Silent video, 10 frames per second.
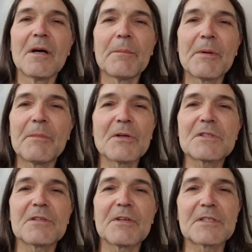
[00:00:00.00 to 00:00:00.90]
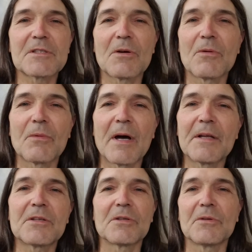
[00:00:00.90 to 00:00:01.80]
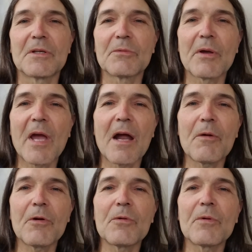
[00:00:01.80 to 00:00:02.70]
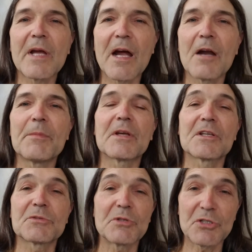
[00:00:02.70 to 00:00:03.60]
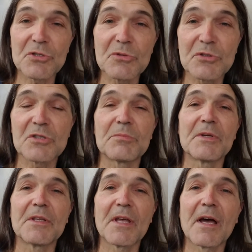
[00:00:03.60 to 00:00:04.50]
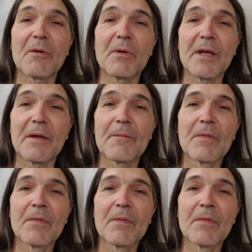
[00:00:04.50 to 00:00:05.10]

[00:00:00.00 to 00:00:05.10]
But most of us don't want to, and we are who we are because we choose to be that way.